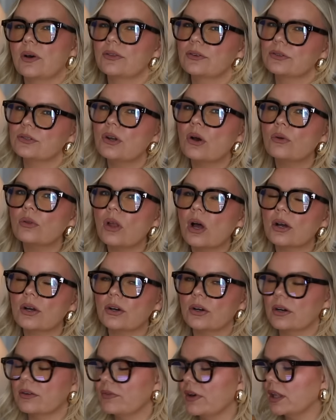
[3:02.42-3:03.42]
well. They're no
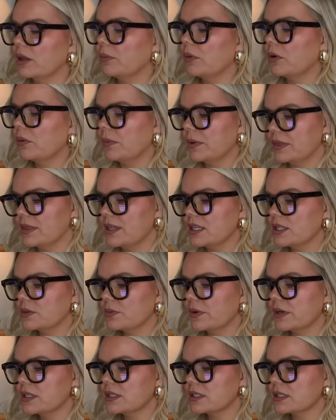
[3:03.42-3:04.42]
longer available, but these
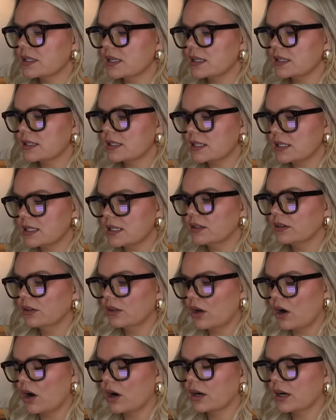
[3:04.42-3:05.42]
ones
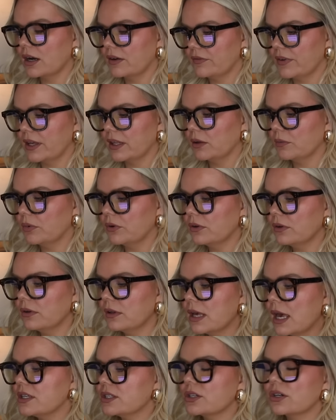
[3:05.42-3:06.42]
still are
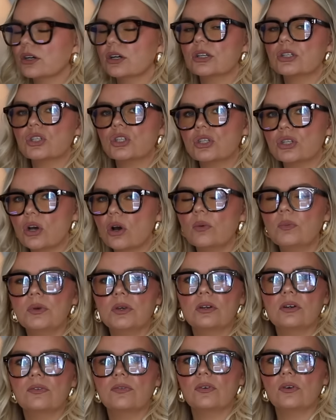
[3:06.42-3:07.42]
available. These are so
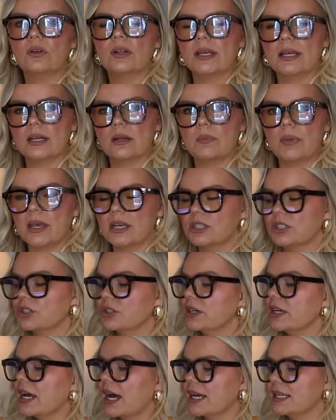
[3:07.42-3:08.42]
beautiful in a
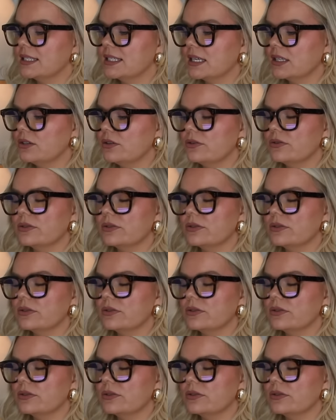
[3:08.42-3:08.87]
pantry. I did